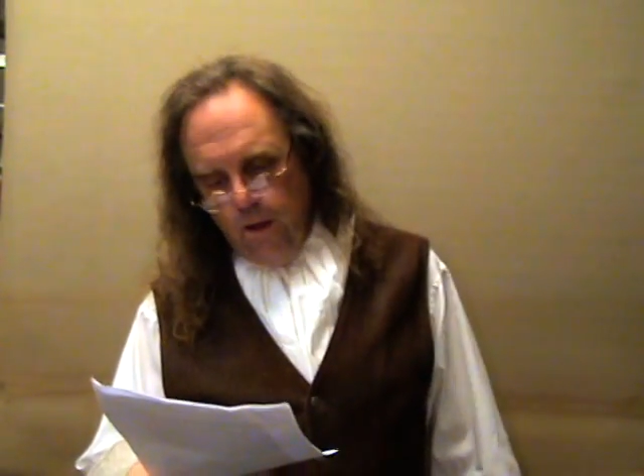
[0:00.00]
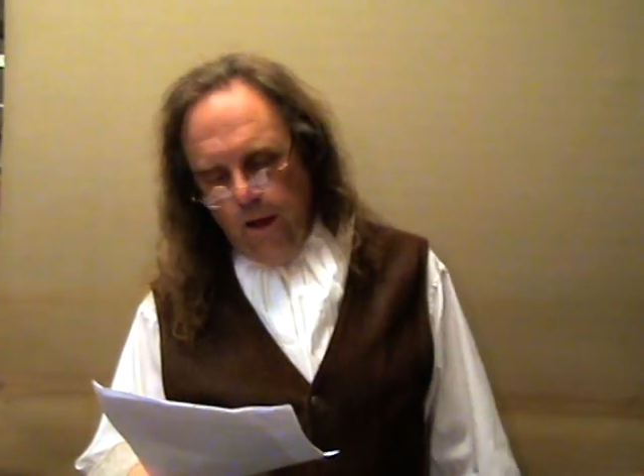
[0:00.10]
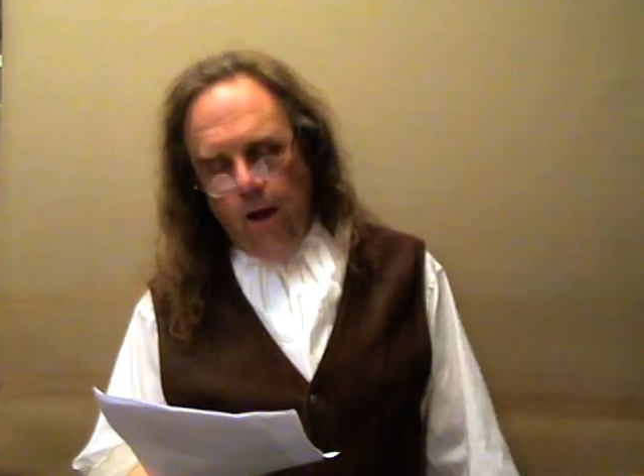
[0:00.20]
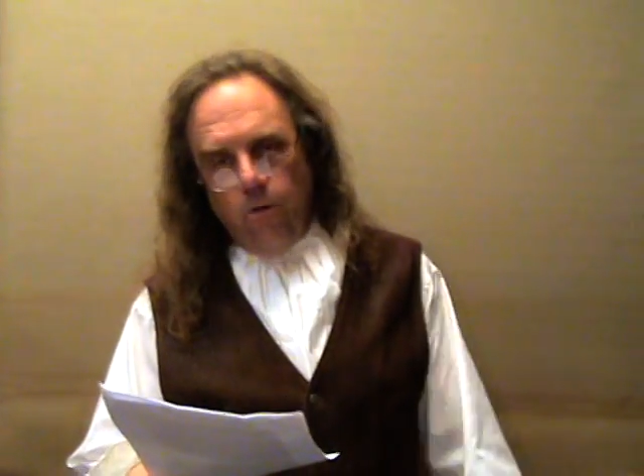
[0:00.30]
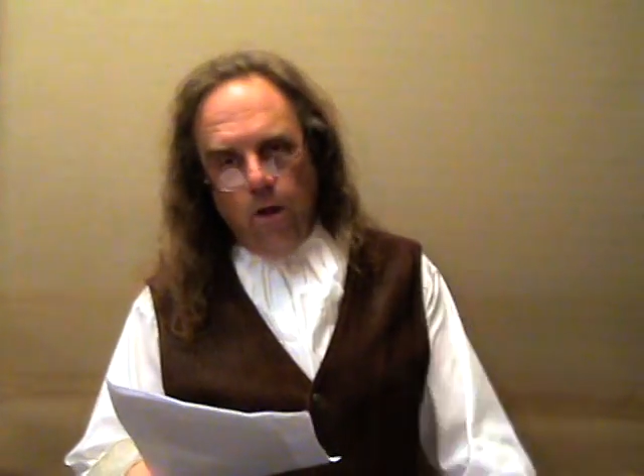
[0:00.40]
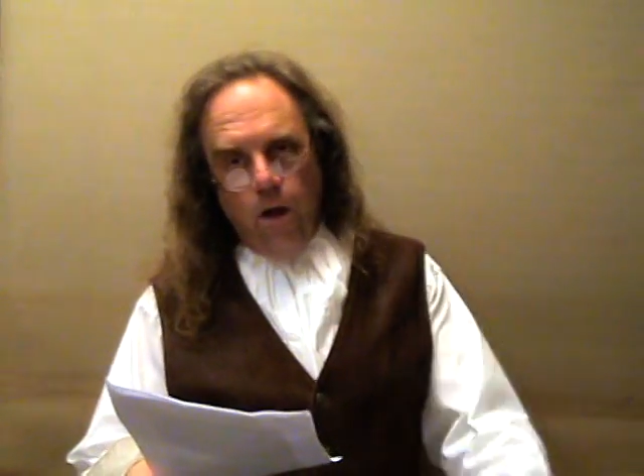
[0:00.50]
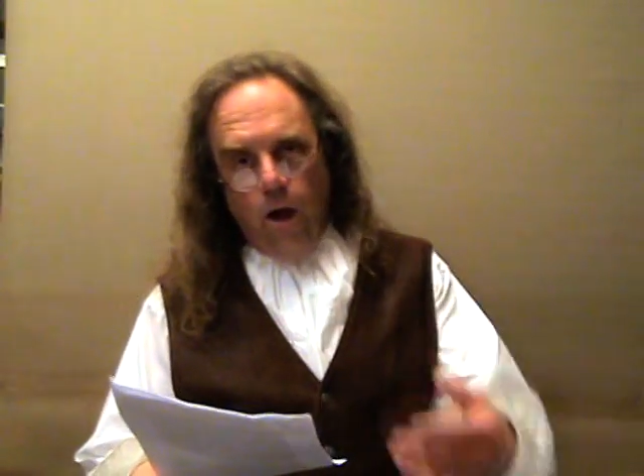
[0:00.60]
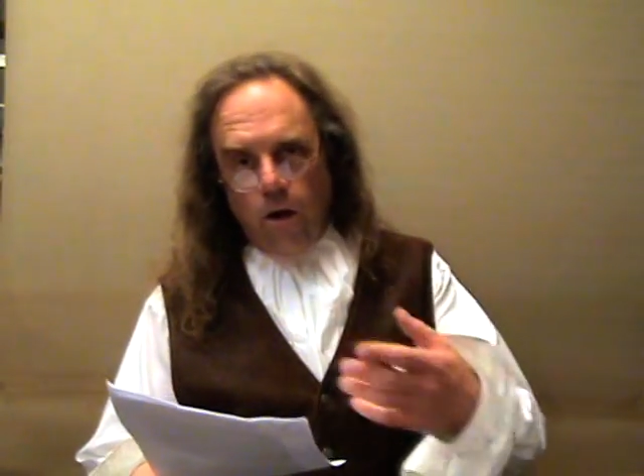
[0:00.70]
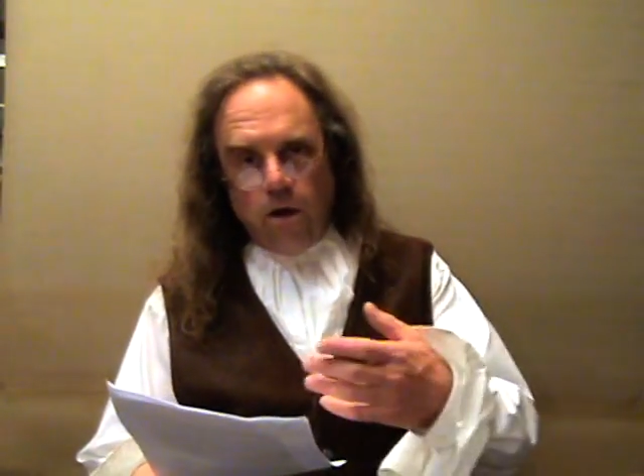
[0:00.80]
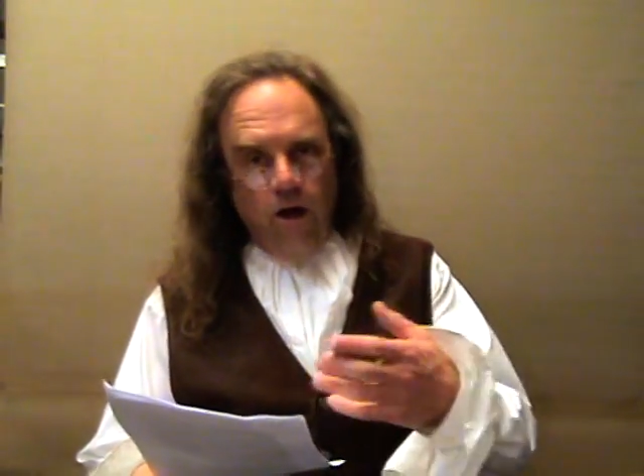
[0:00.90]
Now,
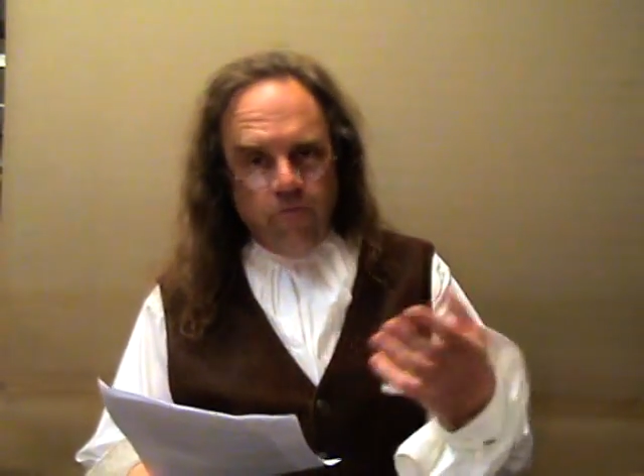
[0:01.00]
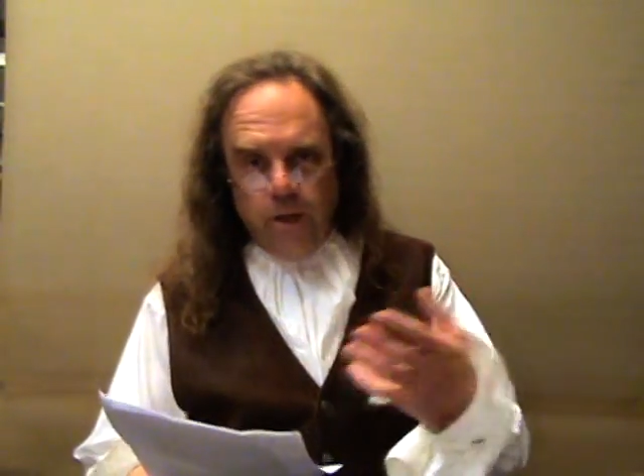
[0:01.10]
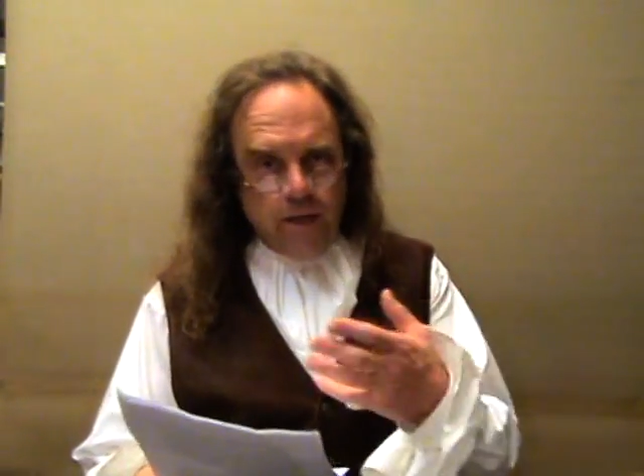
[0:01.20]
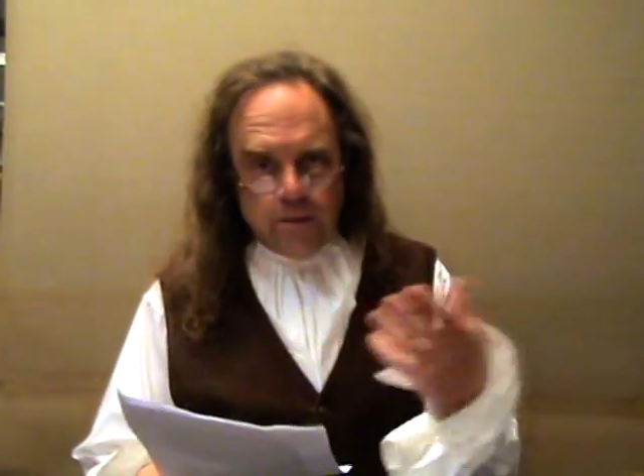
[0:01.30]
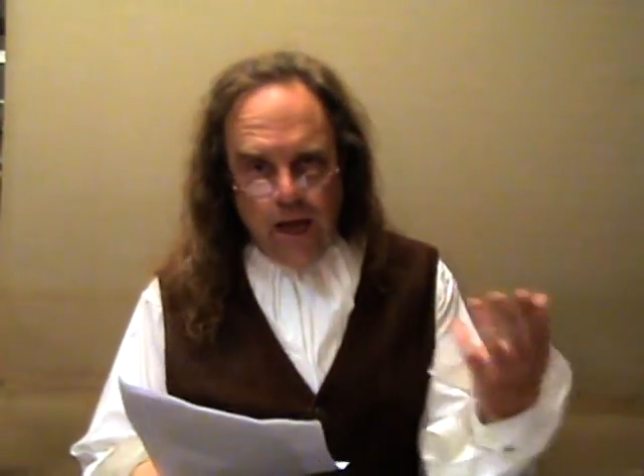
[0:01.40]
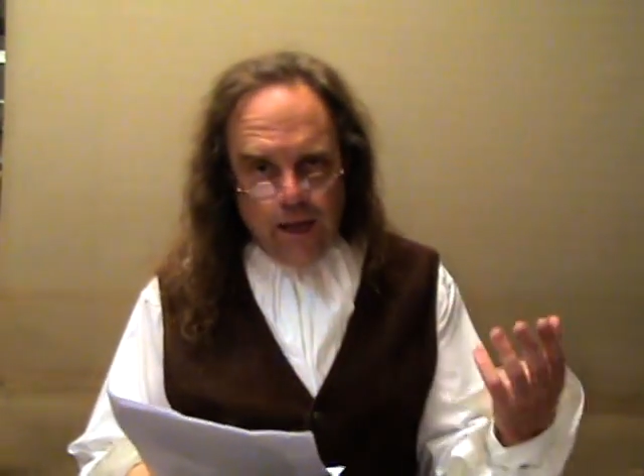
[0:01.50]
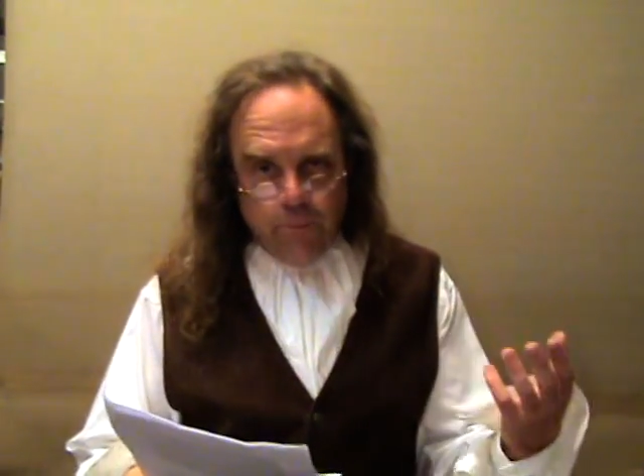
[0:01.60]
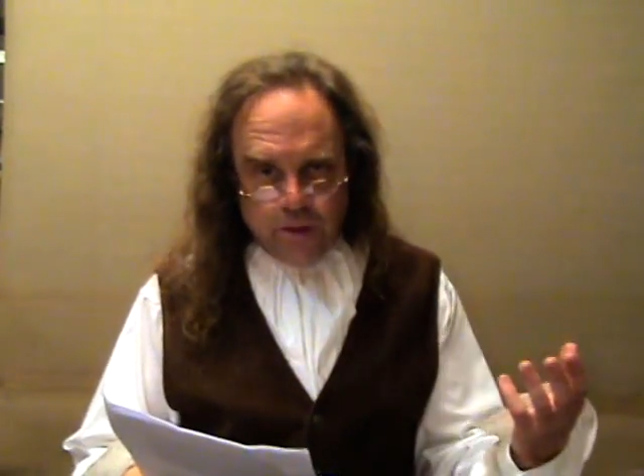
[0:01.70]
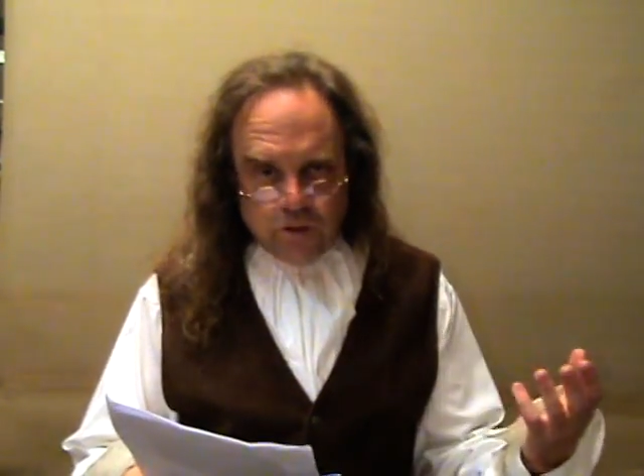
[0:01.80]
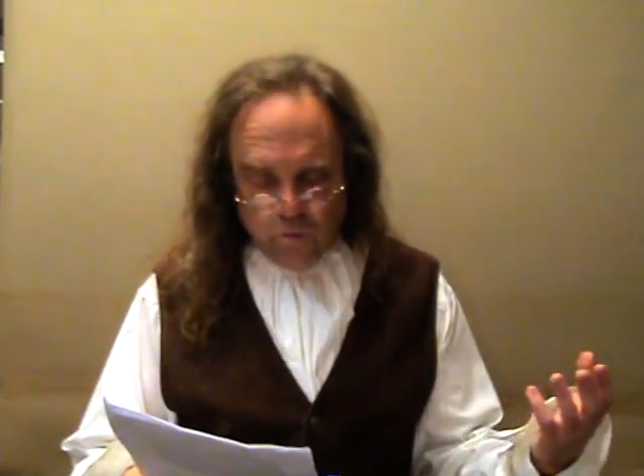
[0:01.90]
our government has not
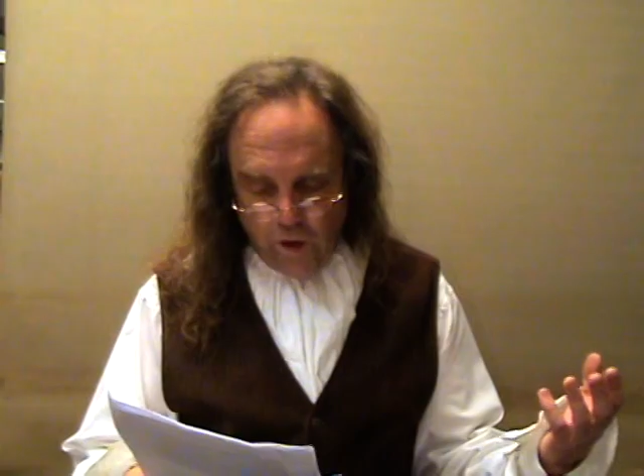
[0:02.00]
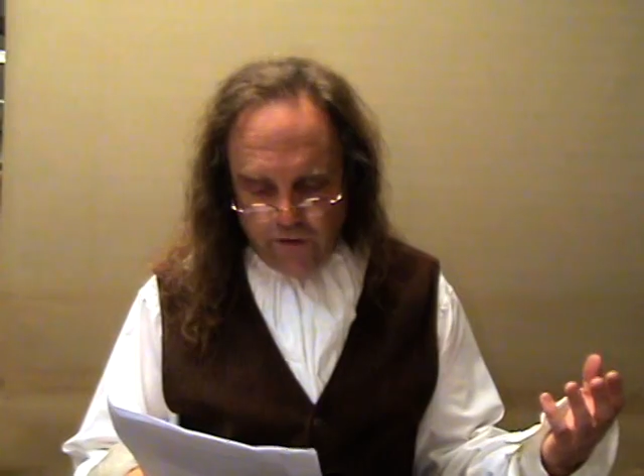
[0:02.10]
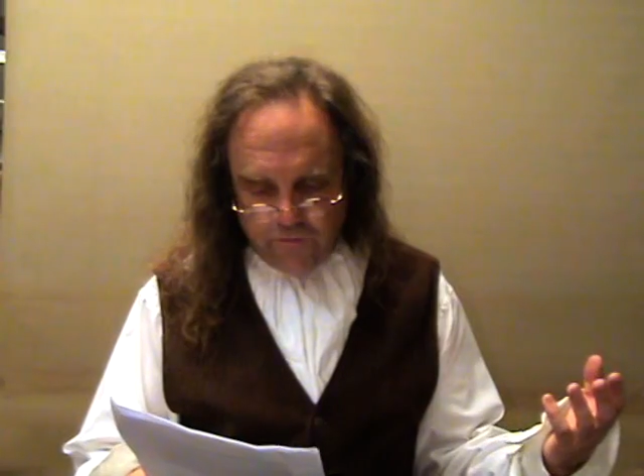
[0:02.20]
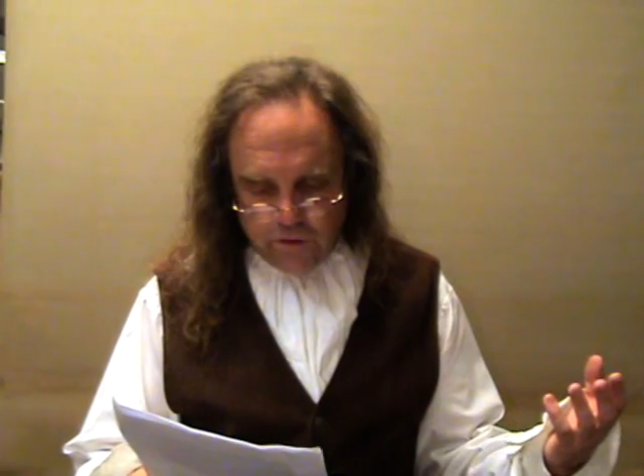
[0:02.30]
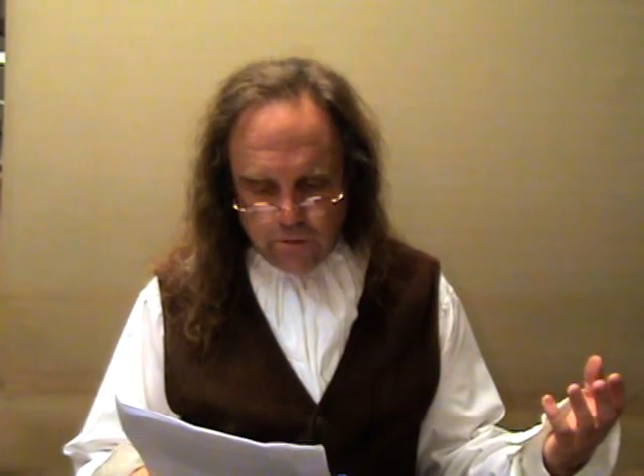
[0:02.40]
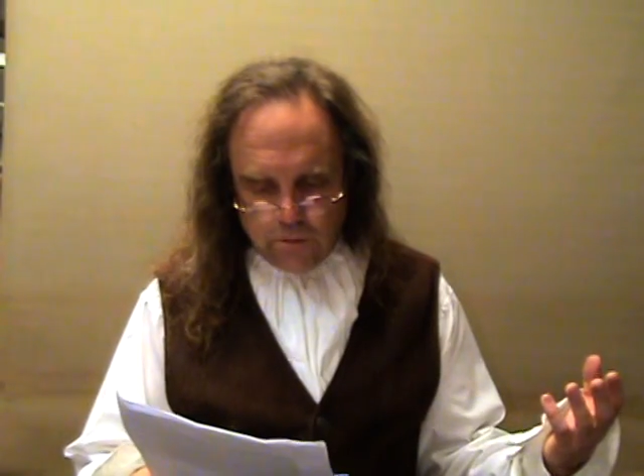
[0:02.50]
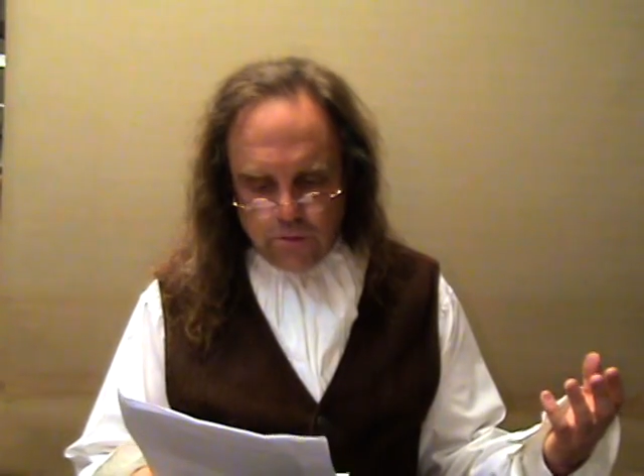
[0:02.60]
been swift